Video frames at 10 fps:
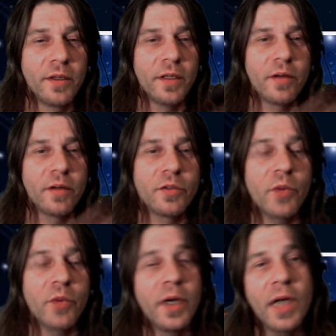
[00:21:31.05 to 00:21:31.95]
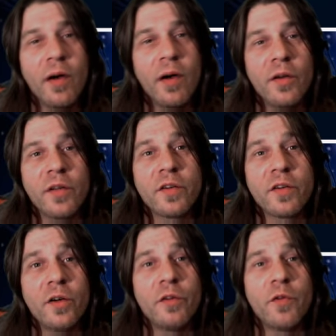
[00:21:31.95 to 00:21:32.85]
Because right now in its
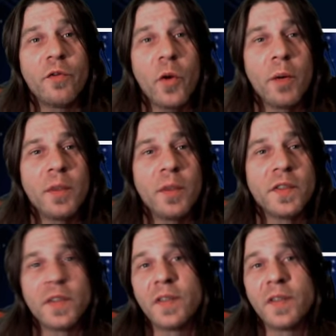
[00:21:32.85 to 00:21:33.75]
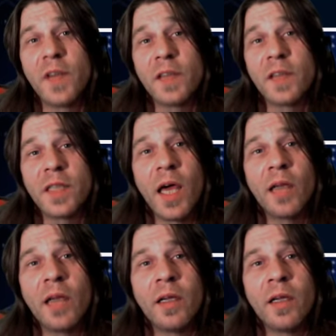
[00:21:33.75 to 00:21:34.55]
current form, it's just in testnet,